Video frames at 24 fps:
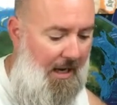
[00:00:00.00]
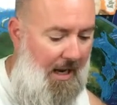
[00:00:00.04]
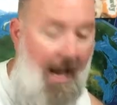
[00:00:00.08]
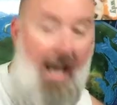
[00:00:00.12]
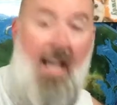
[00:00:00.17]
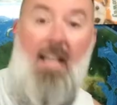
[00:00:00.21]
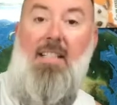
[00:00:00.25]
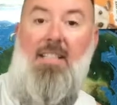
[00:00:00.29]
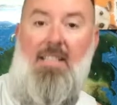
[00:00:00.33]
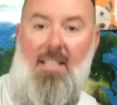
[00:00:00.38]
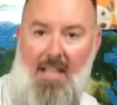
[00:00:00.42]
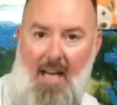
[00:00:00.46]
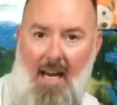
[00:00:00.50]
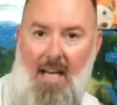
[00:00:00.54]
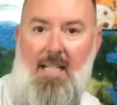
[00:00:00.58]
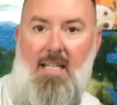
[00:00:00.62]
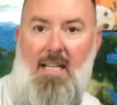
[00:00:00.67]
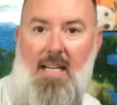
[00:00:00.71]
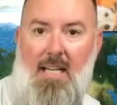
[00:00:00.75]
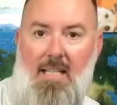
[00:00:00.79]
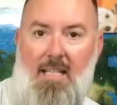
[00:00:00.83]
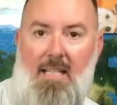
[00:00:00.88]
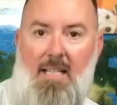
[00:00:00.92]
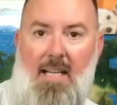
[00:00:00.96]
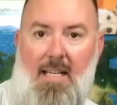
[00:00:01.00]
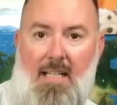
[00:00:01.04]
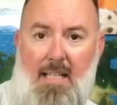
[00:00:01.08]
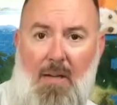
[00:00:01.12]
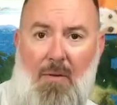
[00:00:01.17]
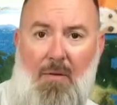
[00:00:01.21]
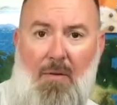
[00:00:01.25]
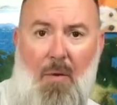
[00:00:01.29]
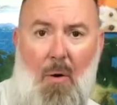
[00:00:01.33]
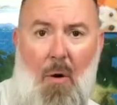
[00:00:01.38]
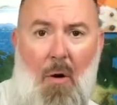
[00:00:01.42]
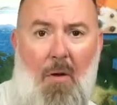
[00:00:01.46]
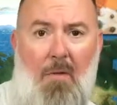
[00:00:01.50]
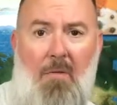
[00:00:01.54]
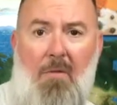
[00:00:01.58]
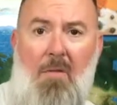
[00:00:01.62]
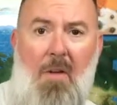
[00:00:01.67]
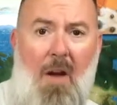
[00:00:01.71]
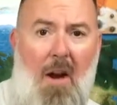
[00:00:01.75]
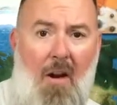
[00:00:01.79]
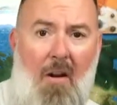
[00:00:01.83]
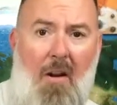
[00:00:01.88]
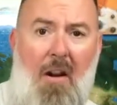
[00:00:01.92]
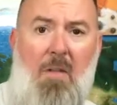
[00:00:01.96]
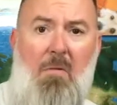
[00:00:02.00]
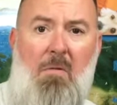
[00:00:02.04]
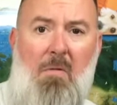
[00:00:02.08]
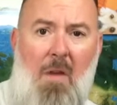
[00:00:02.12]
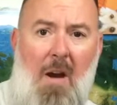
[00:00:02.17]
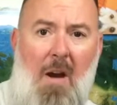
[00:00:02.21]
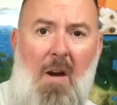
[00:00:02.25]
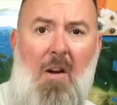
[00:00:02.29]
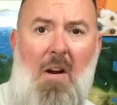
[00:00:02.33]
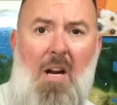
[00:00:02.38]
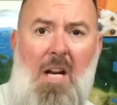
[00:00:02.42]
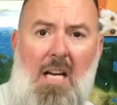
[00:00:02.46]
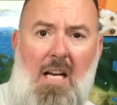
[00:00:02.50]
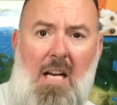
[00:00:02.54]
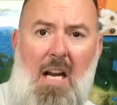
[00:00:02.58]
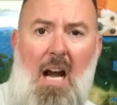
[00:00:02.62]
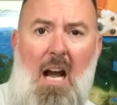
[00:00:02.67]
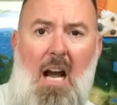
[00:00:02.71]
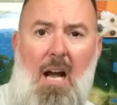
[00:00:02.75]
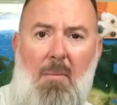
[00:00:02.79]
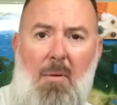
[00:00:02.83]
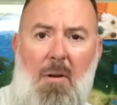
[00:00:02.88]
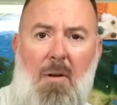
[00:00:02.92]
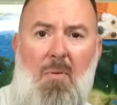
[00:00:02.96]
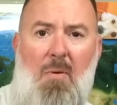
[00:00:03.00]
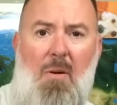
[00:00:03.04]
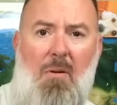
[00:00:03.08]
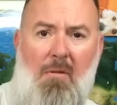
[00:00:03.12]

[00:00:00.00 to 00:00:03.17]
And it's a 1964. Very, very common.